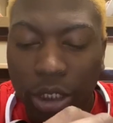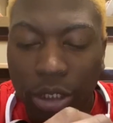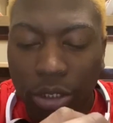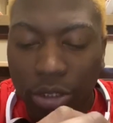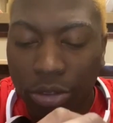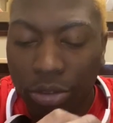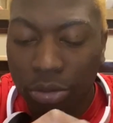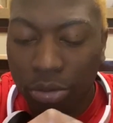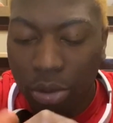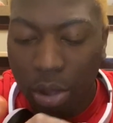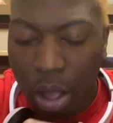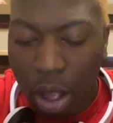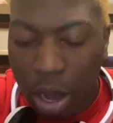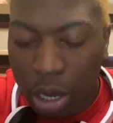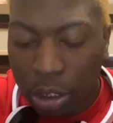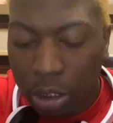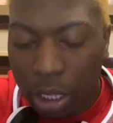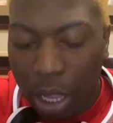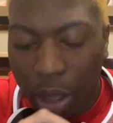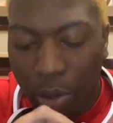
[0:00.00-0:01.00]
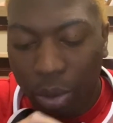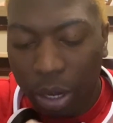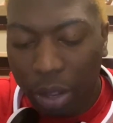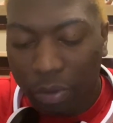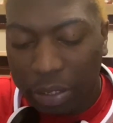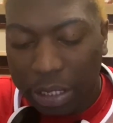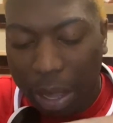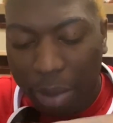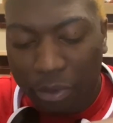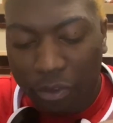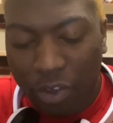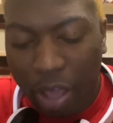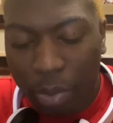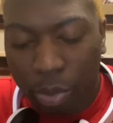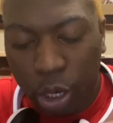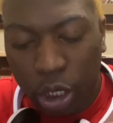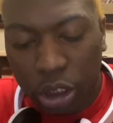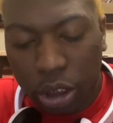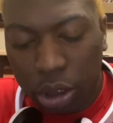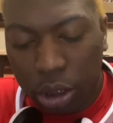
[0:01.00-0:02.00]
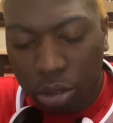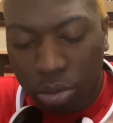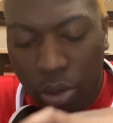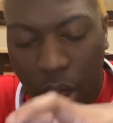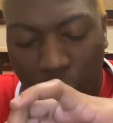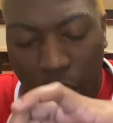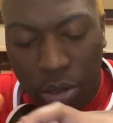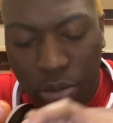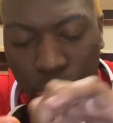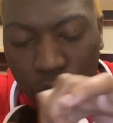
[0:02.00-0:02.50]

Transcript: you on whatever type of vibration you own,